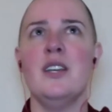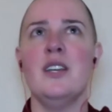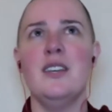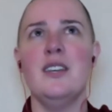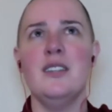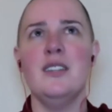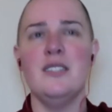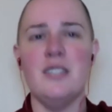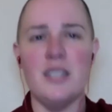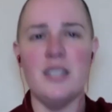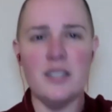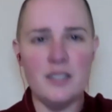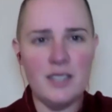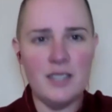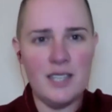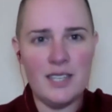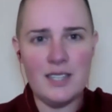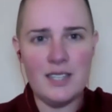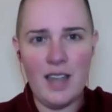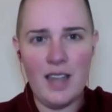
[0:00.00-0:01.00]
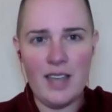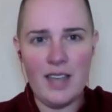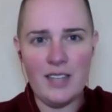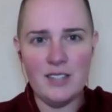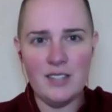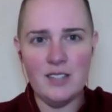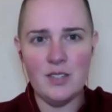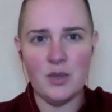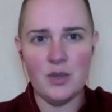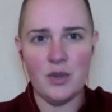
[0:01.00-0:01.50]
nearly
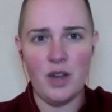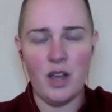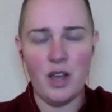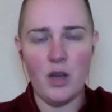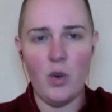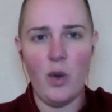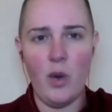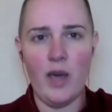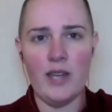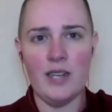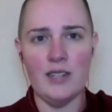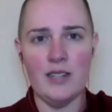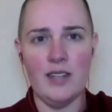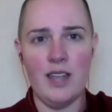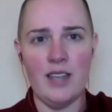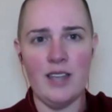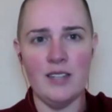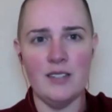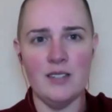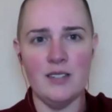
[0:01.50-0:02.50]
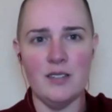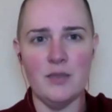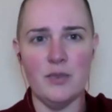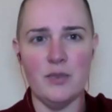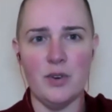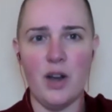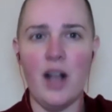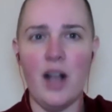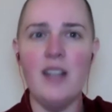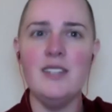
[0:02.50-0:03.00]
enlightened or not quite enlightened
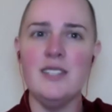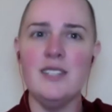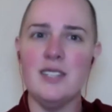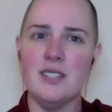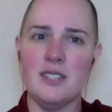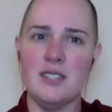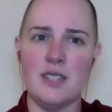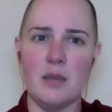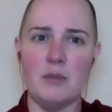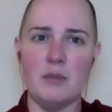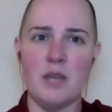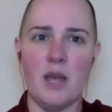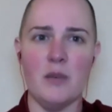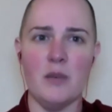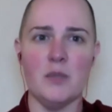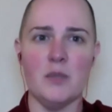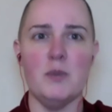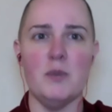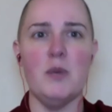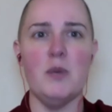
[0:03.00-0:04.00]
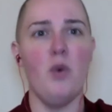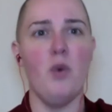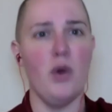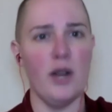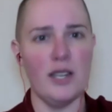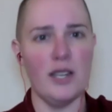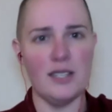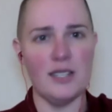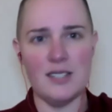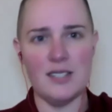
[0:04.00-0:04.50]
for us can sometimes be more
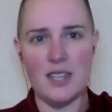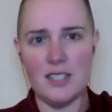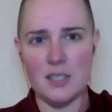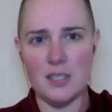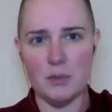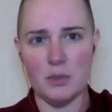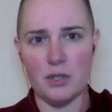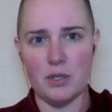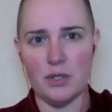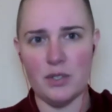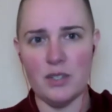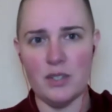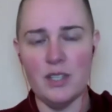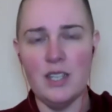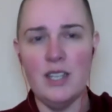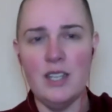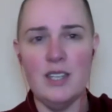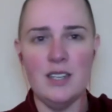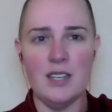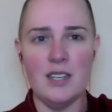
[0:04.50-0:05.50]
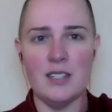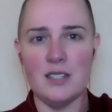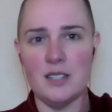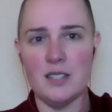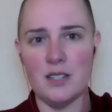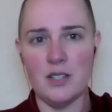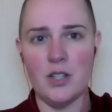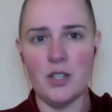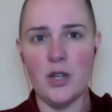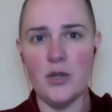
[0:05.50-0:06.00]
accessible because
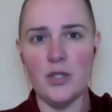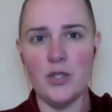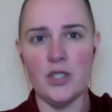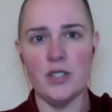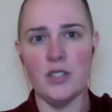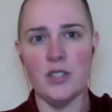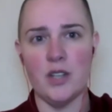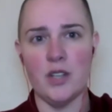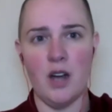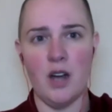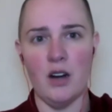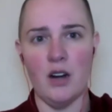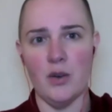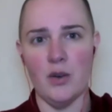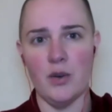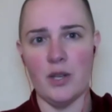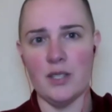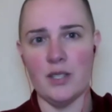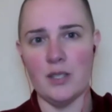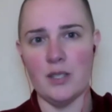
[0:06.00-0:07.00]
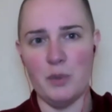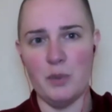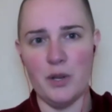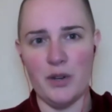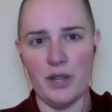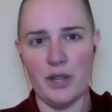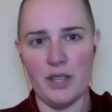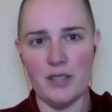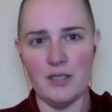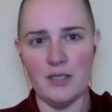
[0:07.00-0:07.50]
they're closer to our own
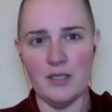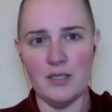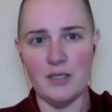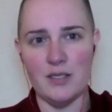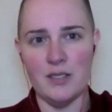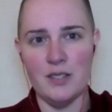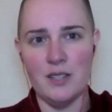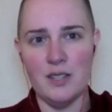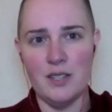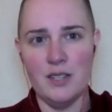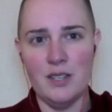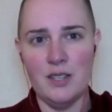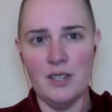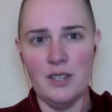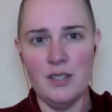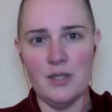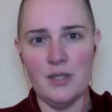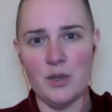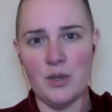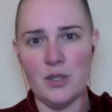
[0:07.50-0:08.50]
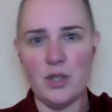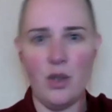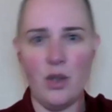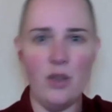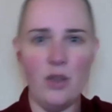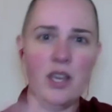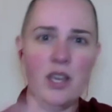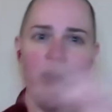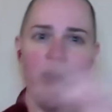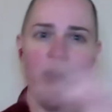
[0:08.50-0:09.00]
experience. So it's a whole
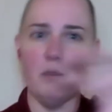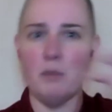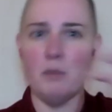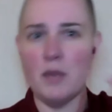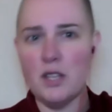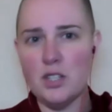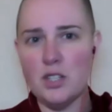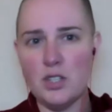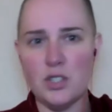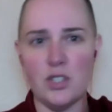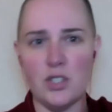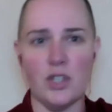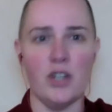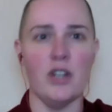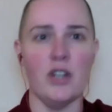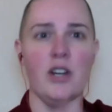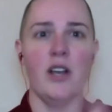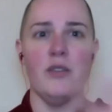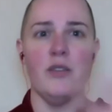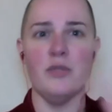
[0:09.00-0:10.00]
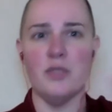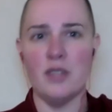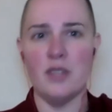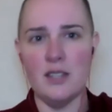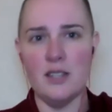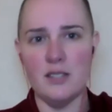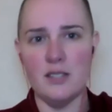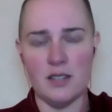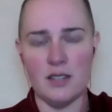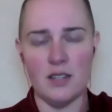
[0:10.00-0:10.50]
kind of mixture of
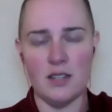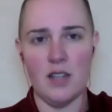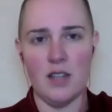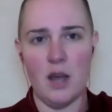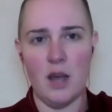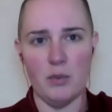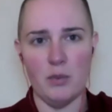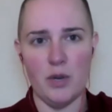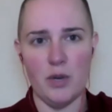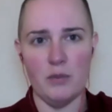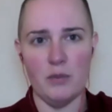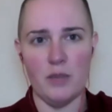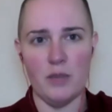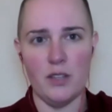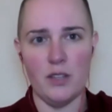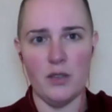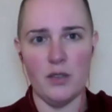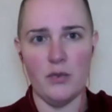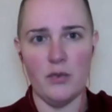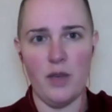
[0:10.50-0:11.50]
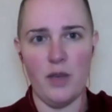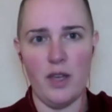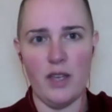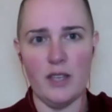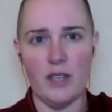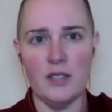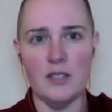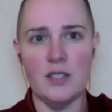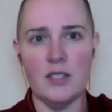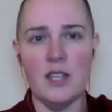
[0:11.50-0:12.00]
things in the Lam Rim that you'll
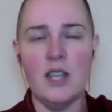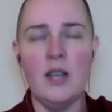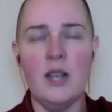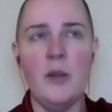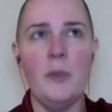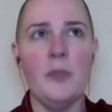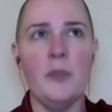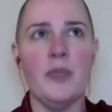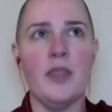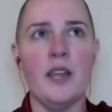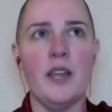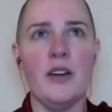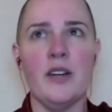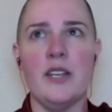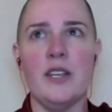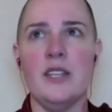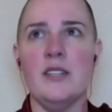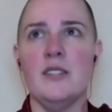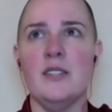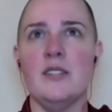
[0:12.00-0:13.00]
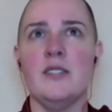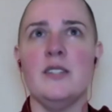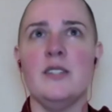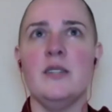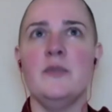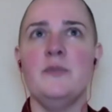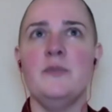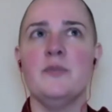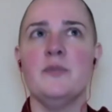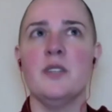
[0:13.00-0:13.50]
find. There is
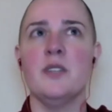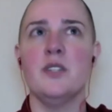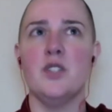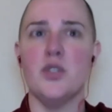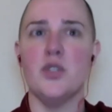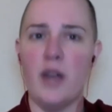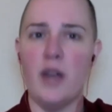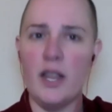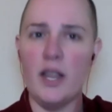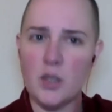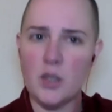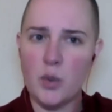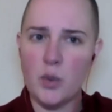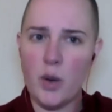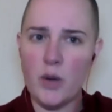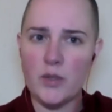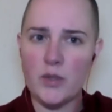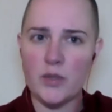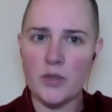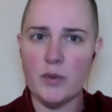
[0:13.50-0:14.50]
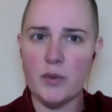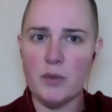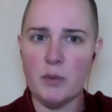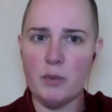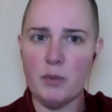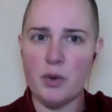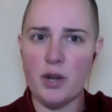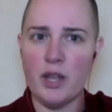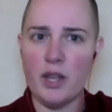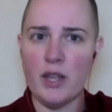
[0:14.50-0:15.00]
direct quotes from the
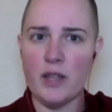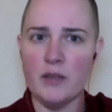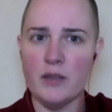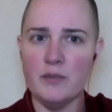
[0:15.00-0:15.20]
Buddha,